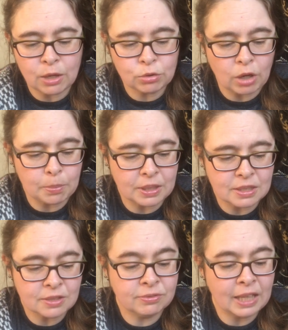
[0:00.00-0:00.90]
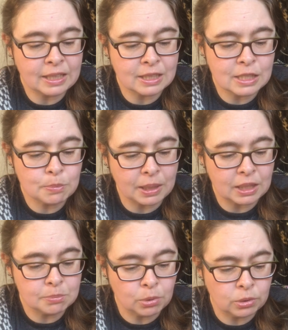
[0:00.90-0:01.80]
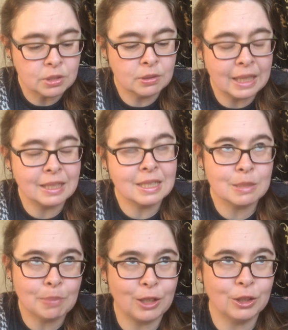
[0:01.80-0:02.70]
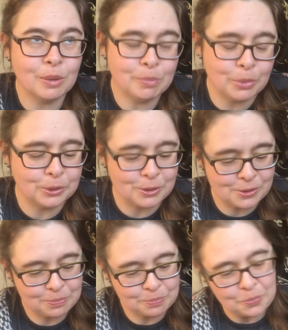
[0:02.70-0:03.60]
outcroppings of lichen-speckled boulders.